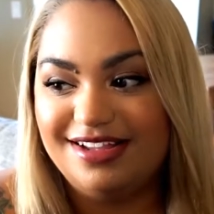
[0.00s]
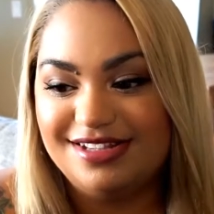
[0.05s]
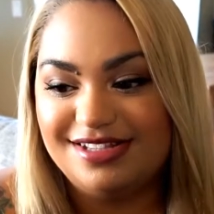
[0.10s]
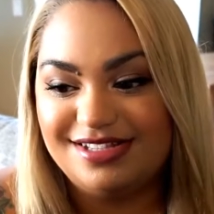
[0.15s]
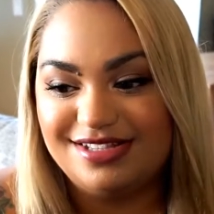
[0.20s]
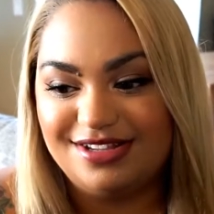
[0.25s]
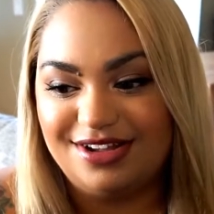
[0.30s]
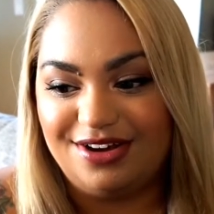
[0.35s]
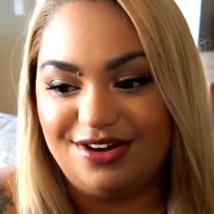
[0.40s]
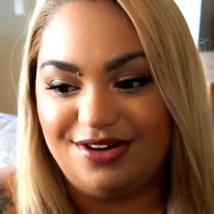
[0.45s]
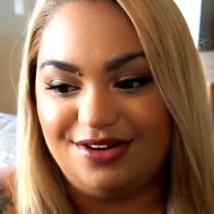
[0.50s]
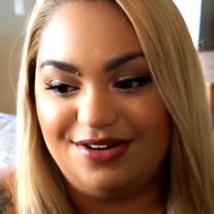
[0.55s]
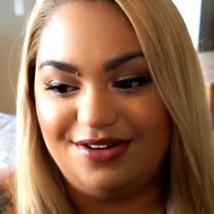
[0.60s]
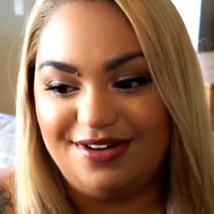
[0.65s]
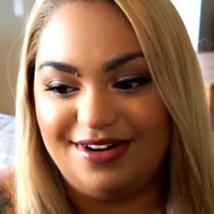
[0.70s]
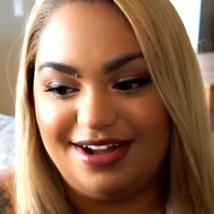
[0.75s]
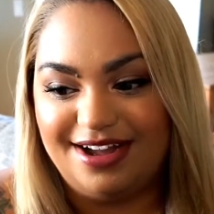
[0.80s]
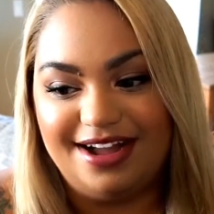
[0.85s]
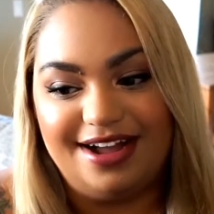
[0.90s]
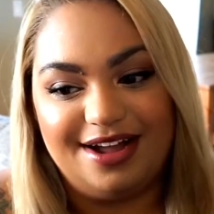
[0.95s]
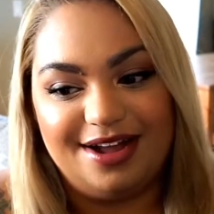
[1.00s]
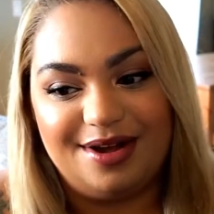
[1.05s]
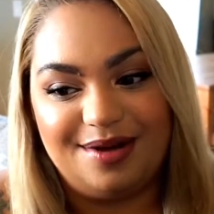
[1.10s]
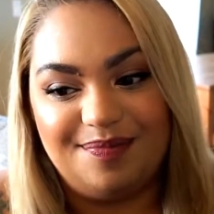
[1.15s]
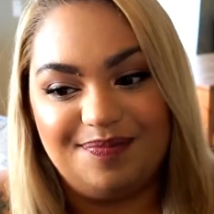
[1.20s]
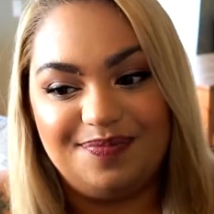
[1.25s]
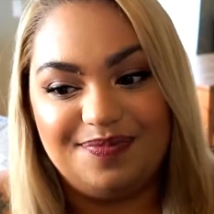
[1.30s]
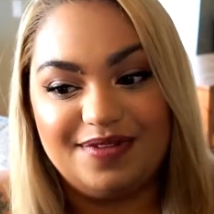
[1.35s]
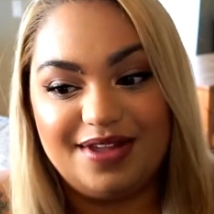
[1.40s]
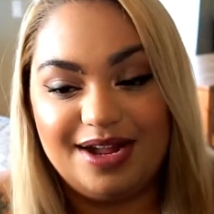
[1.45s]
So
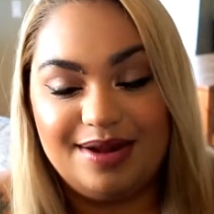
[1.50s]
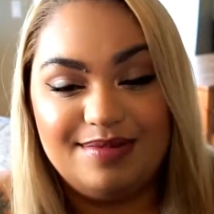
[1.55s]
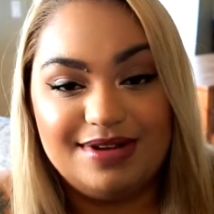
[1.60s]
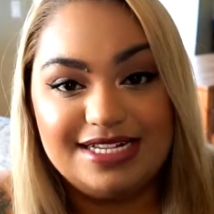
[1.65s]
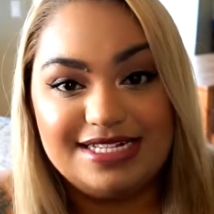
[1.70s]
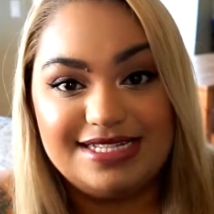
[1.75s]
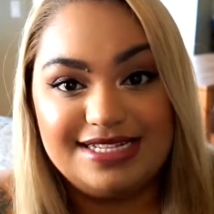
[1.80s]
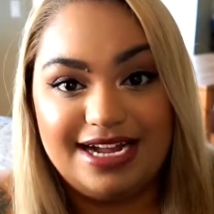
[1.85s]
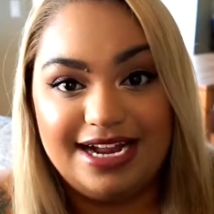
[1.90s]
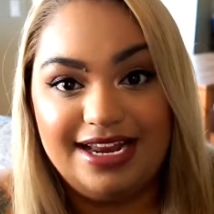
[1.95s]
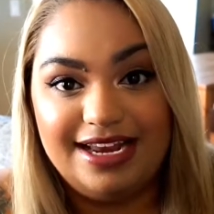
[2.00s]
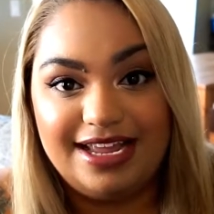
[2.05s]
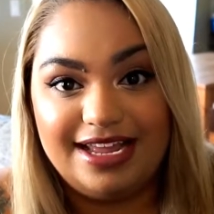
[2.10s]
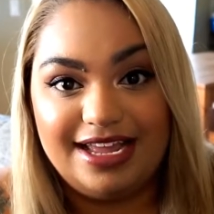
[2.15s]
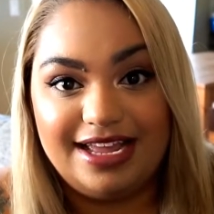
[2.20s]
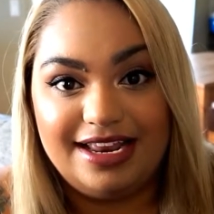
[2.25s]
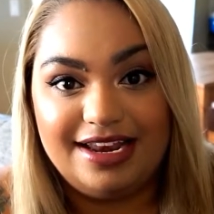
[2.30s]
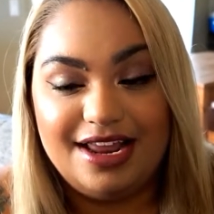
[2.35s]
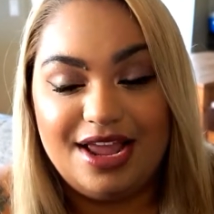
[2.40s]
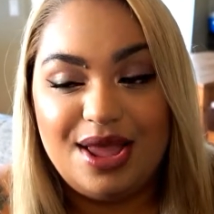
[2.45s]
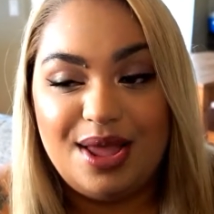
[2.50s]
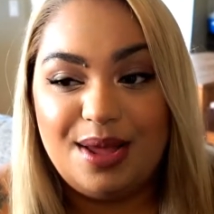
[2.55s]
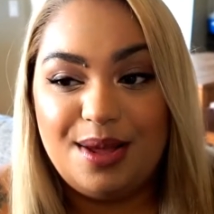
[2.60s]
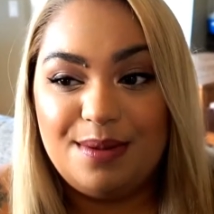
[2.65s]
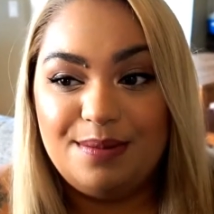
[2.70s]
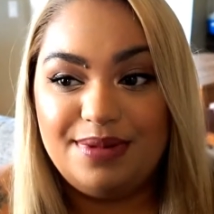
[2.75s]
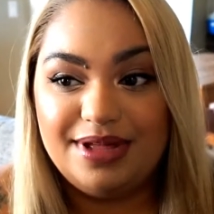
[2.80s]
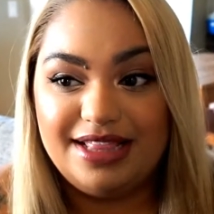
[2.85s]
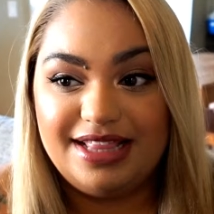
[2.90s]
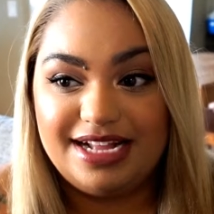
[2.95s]
I'm excited,
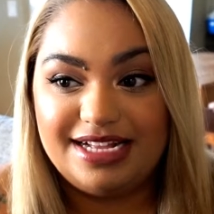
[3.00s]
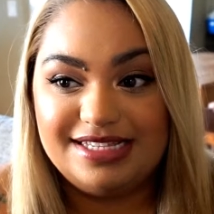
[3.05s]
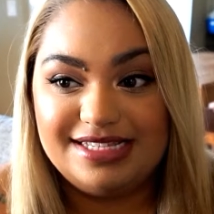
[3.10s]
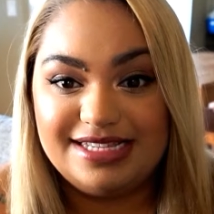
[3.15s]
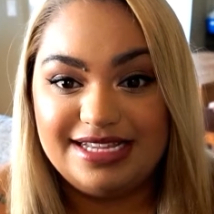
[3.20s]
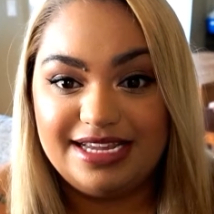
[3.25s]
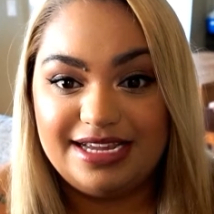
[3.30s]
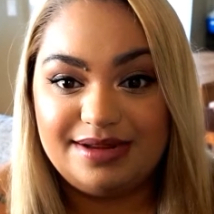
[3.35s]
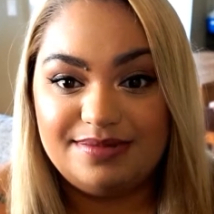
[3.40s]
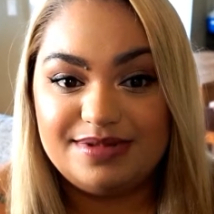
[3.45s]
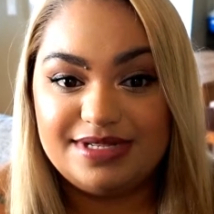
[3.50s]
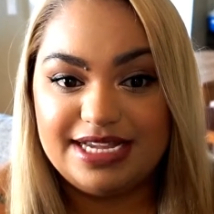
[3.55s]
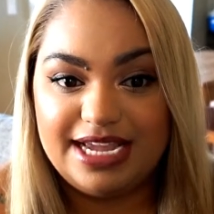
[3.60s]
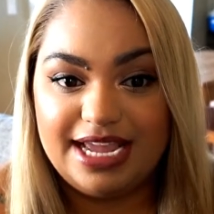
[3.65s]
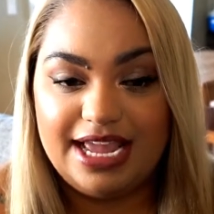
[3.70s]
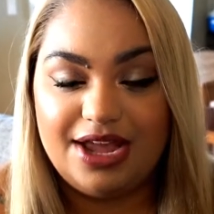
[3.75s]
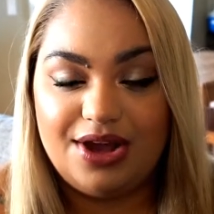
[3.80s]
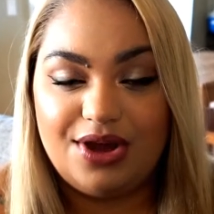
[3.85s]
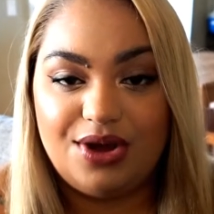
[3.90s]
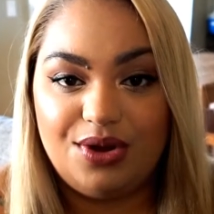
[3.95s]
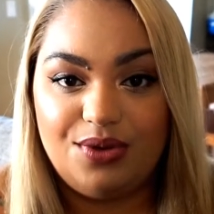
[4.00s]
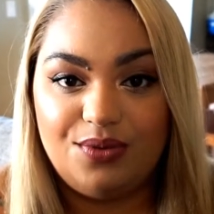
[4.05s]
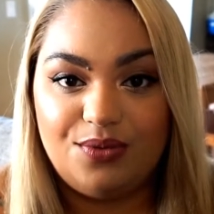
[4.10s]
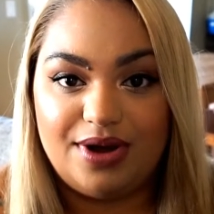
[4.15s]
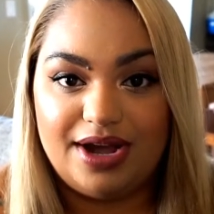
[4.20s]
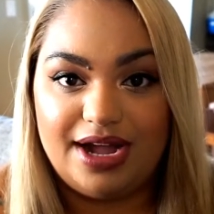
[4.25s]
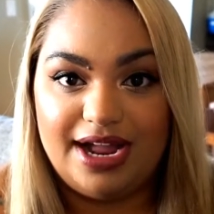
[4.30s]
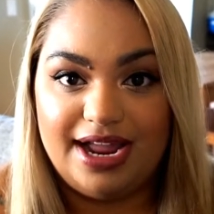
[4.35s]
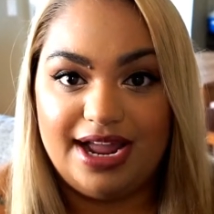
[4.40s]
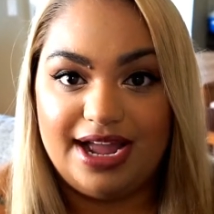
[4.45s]
but that's the update on
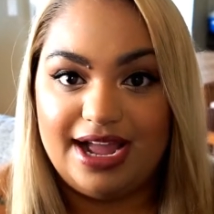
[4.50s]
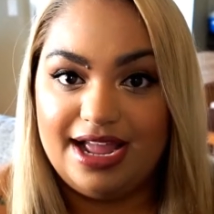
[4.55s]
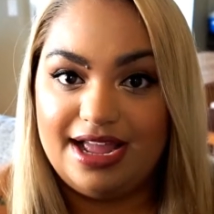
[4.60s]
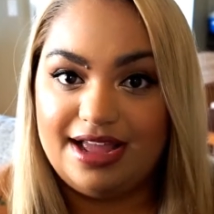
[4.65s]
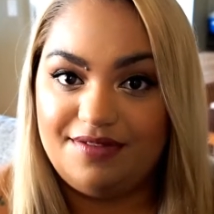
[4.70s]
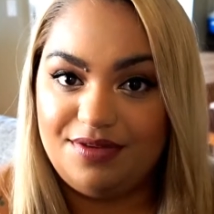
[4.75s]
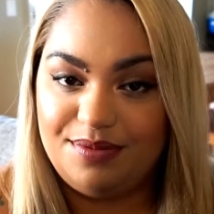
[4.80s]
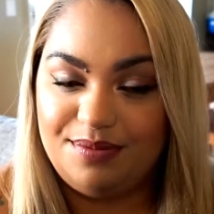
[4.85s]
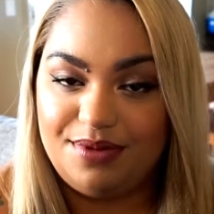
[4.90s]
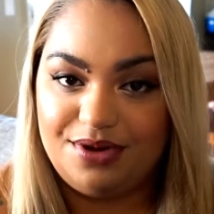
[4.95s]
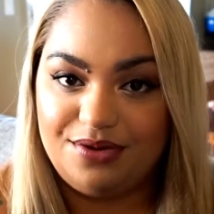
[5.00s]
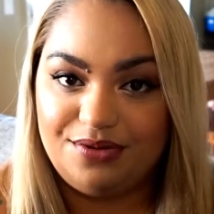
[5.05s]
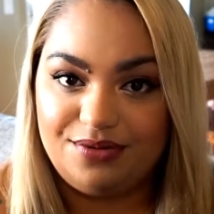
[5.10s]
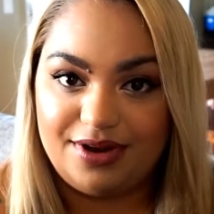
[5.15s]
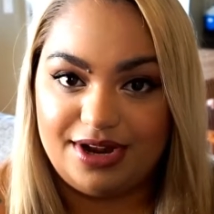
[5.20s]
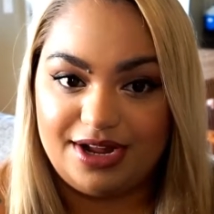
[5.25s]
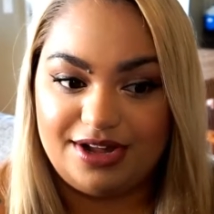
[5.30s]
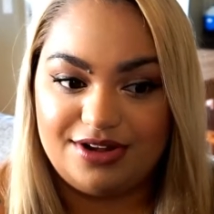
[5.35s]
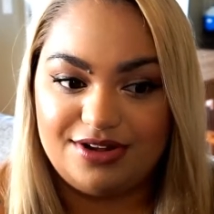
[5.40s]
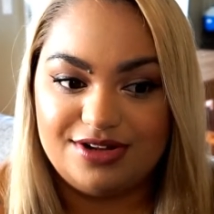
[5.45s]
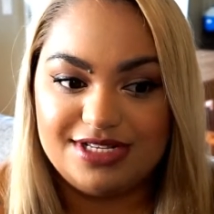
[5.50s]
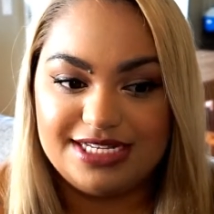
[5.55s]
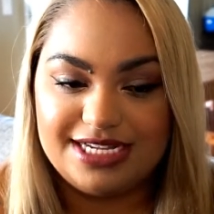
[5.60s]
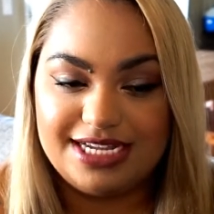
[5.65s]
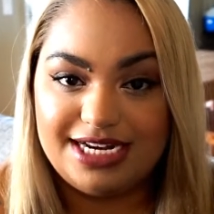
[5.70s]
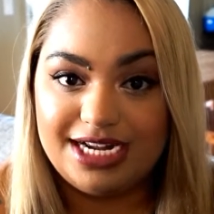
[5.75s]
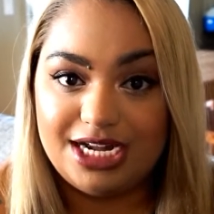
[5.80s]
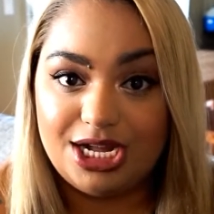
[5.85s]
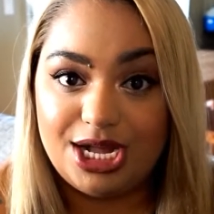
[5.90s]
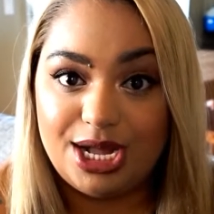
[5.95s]
why I haven't been around
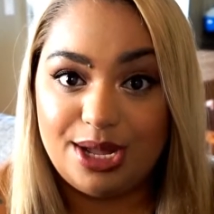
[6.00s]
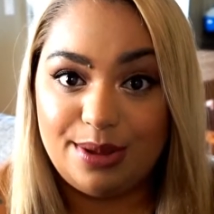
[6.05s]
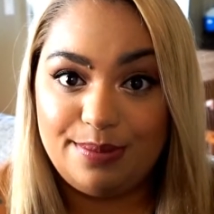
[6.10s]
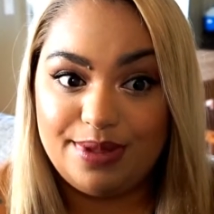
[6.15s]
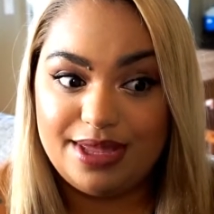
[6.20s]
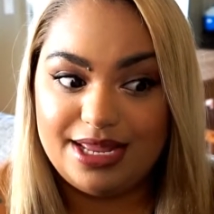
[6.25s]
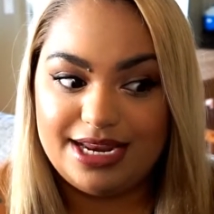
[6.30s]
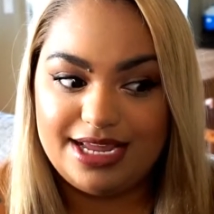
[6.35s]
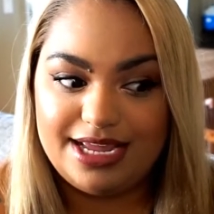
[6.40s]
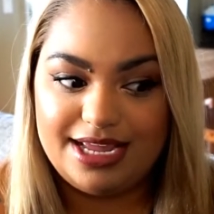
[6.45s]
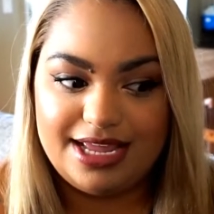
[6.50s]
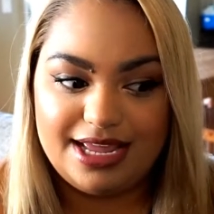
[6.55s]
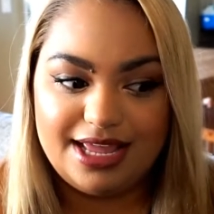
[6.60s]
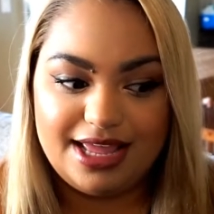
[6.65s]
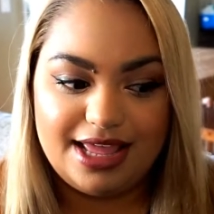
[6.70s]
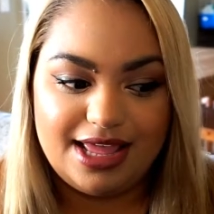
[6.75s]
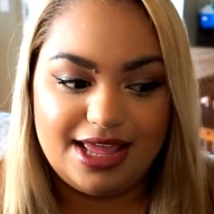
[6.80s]
in a hot minute.